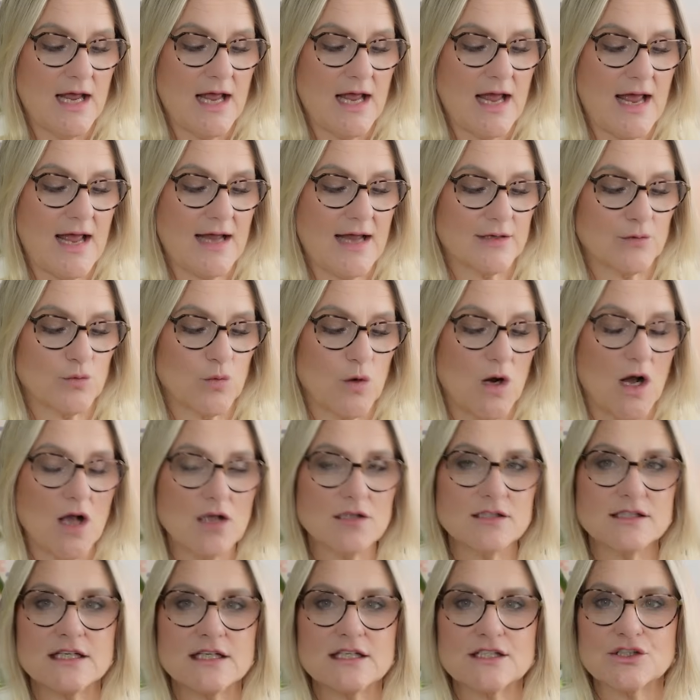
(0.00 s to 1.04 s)
And
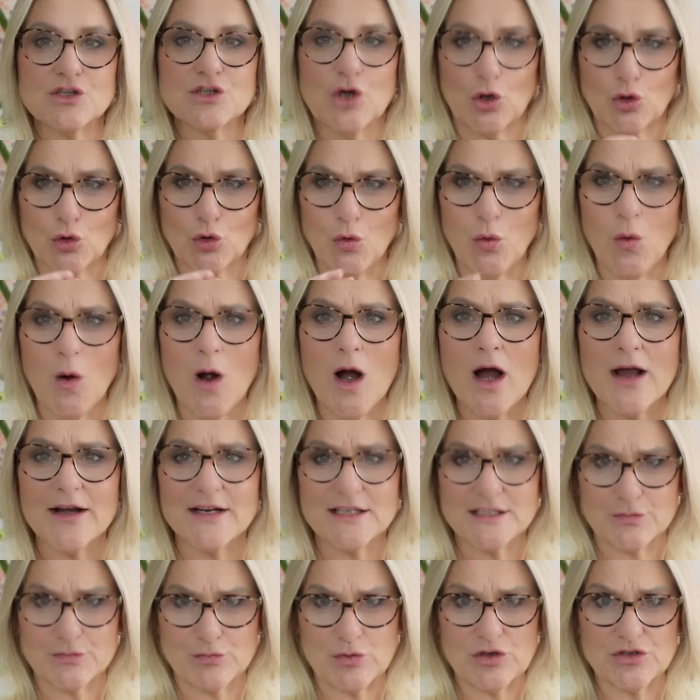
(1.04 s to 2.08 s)
whilst it's not quite
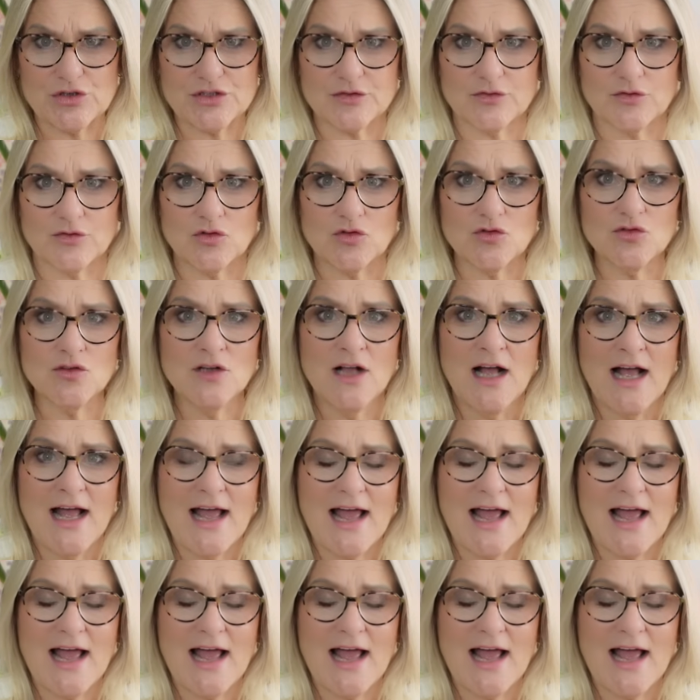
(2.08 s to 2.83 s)
as beautiful